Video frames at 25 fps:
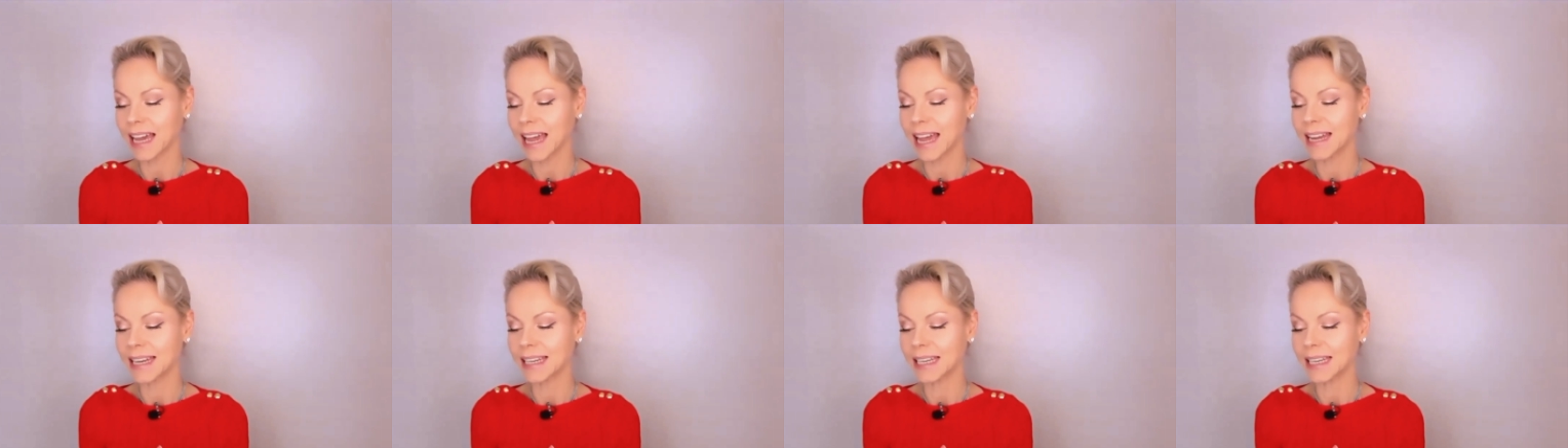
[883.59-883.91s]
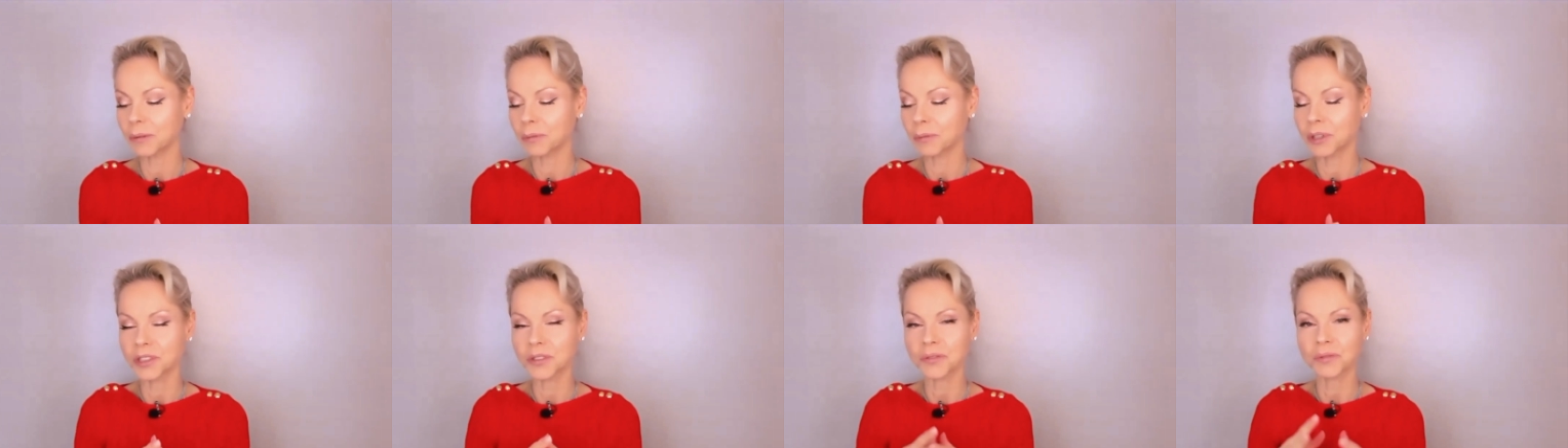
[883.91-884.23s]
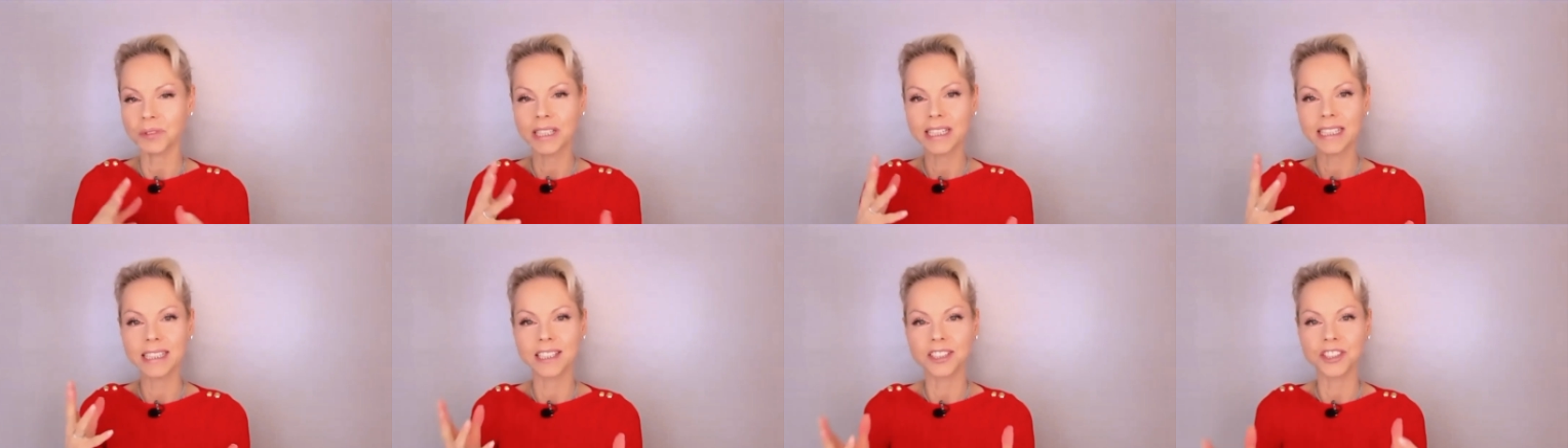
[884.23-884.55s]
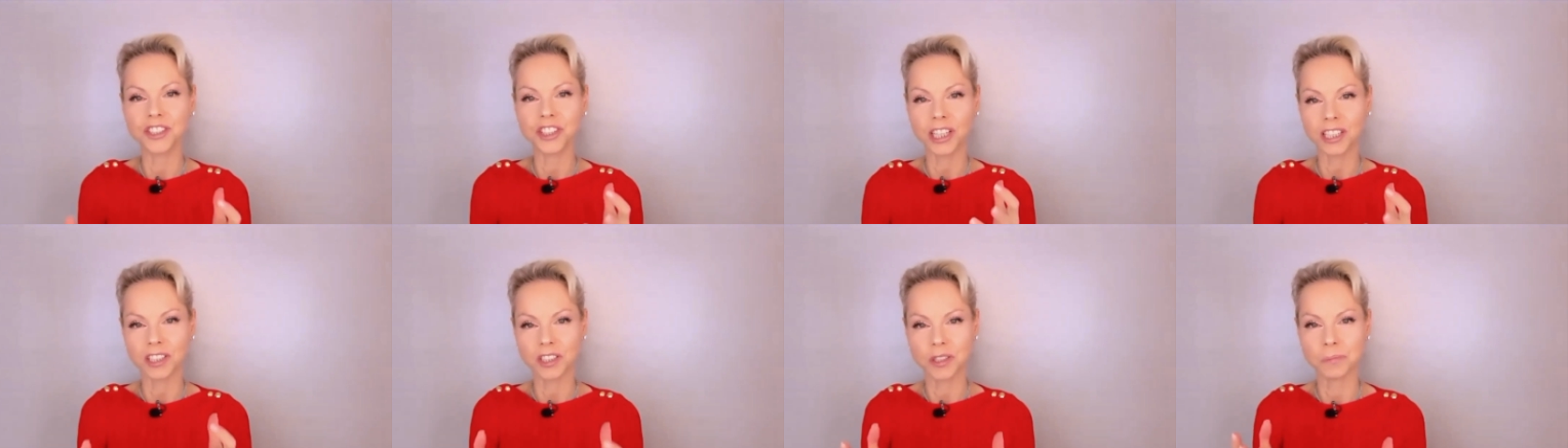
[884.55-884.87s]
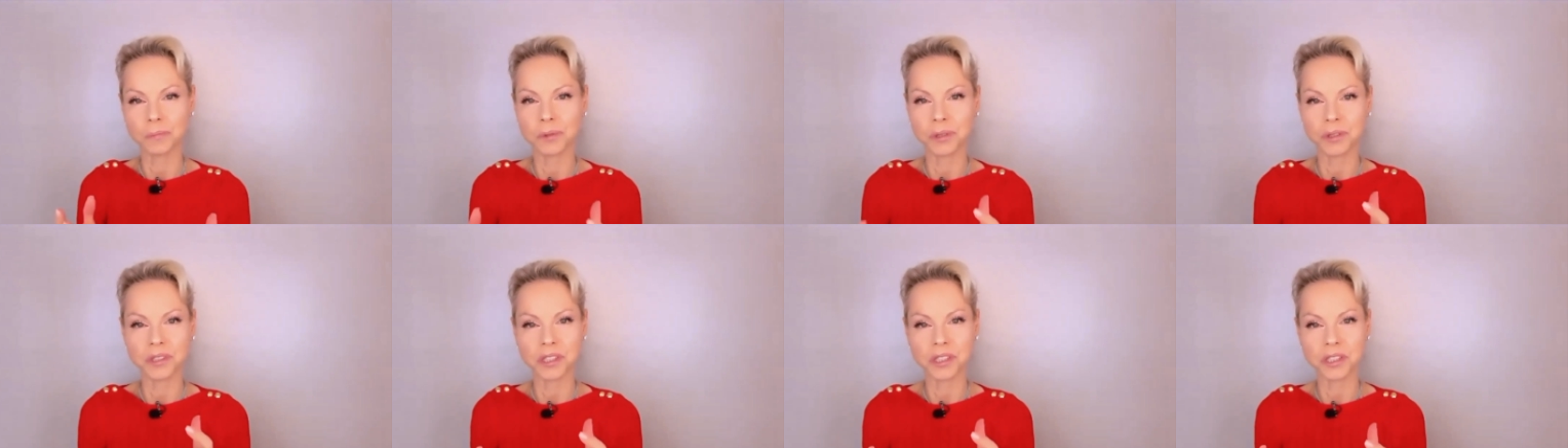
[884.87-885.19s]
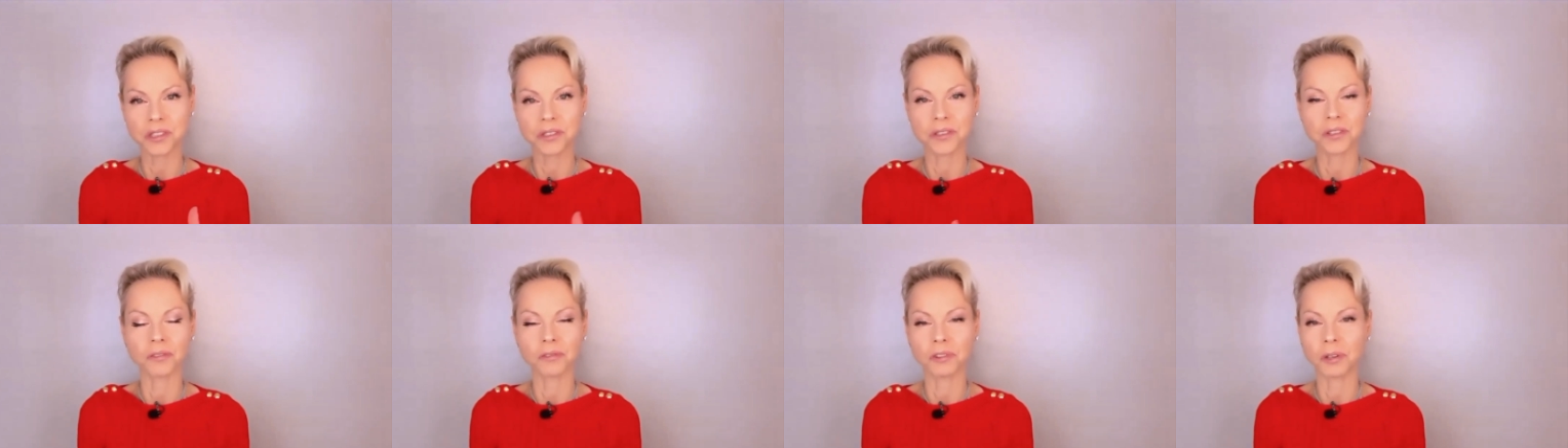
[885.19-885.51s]
and it was really the
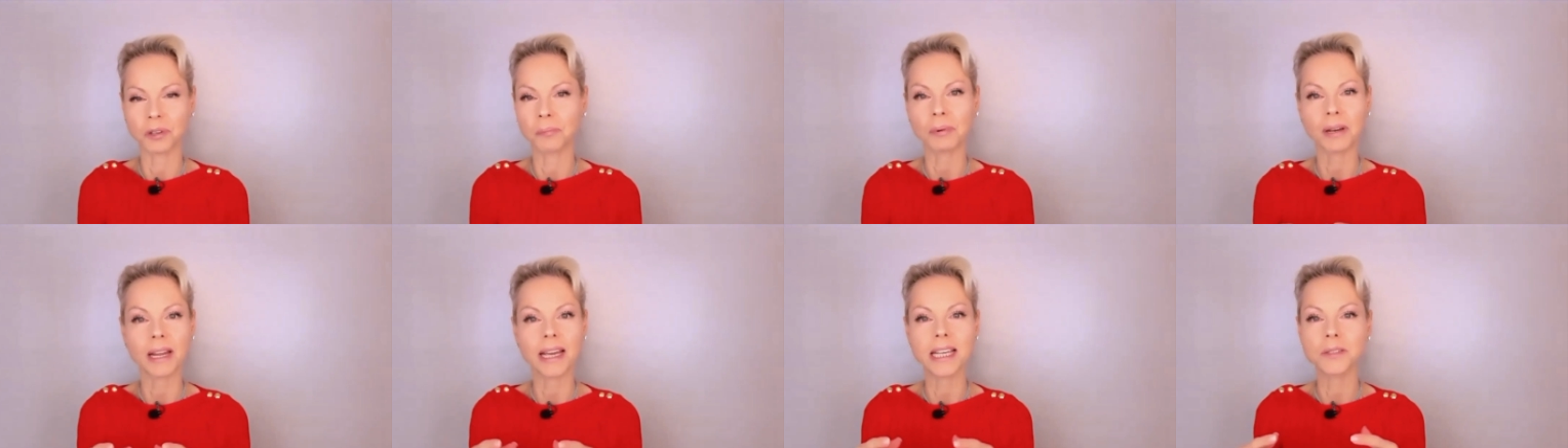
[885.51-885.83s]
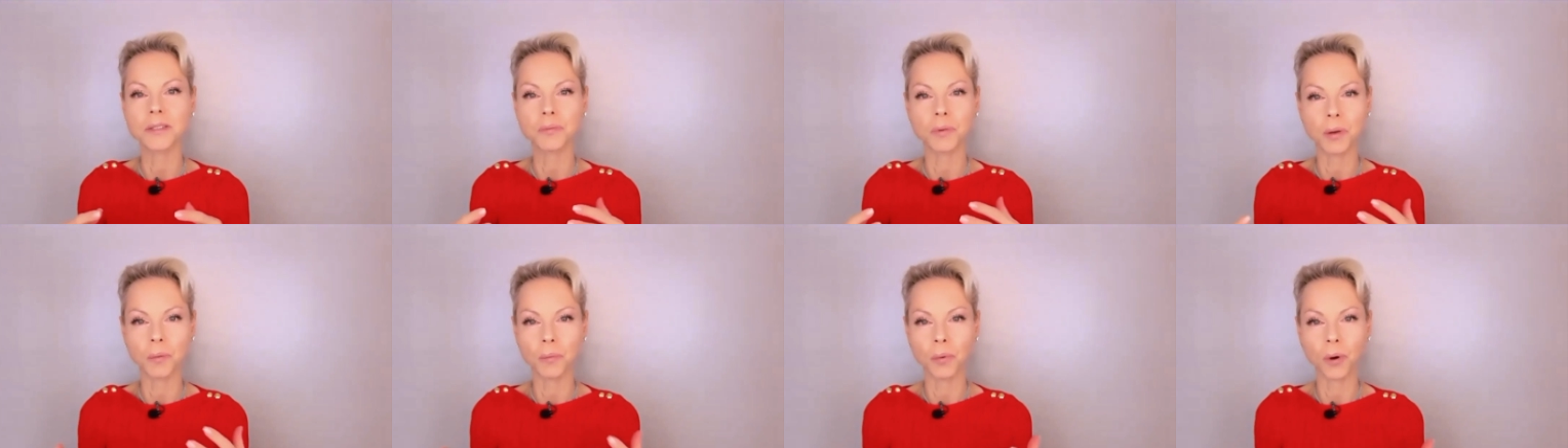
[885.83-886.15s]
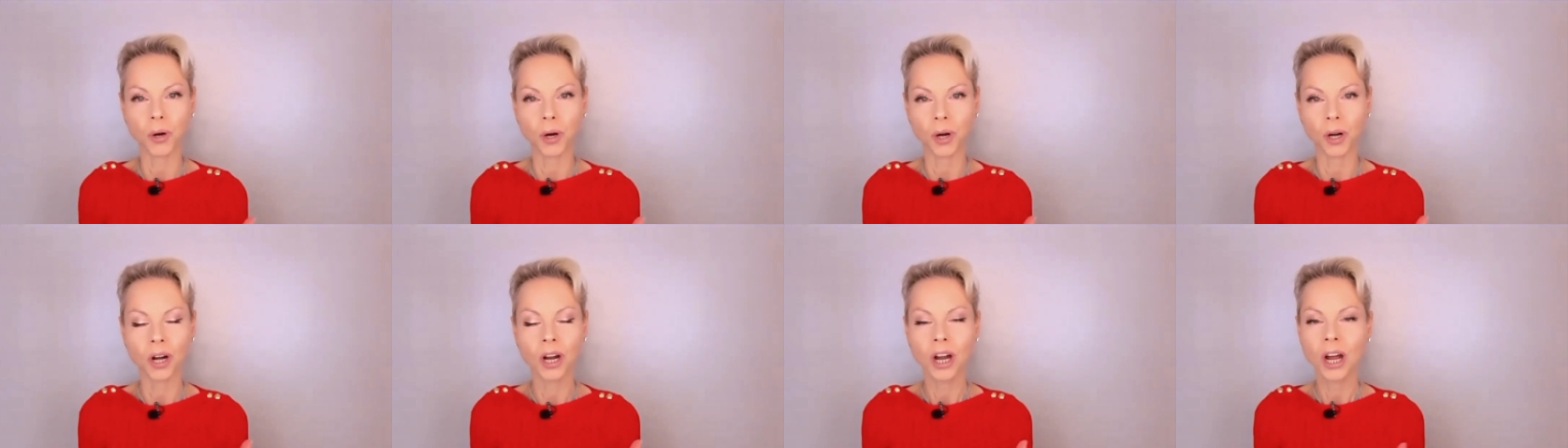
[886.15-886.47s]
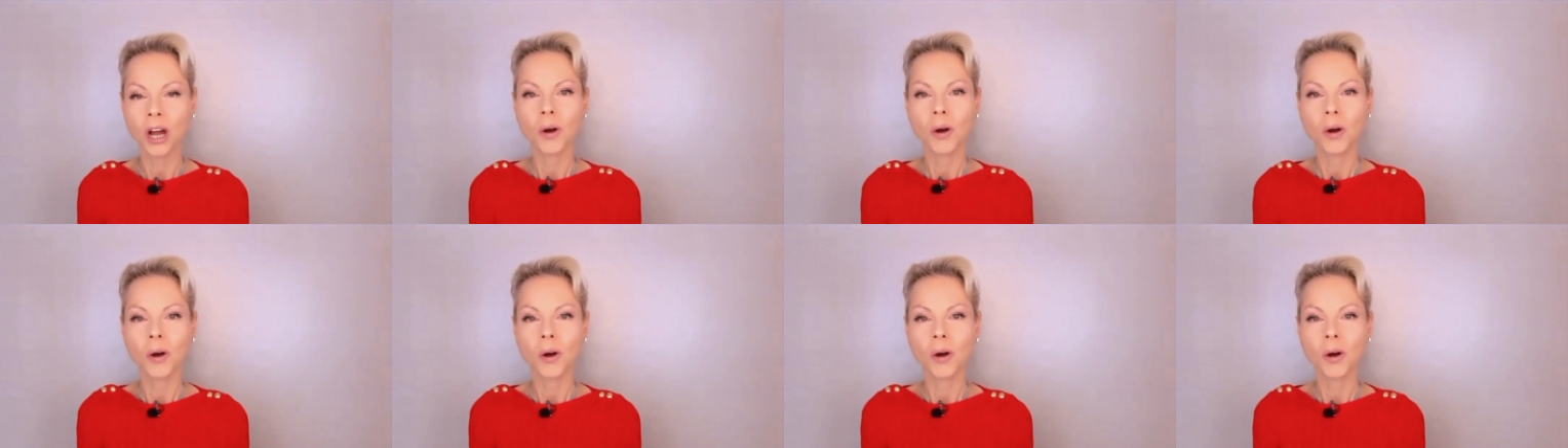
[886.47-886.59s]
juxtaposition of the place we were,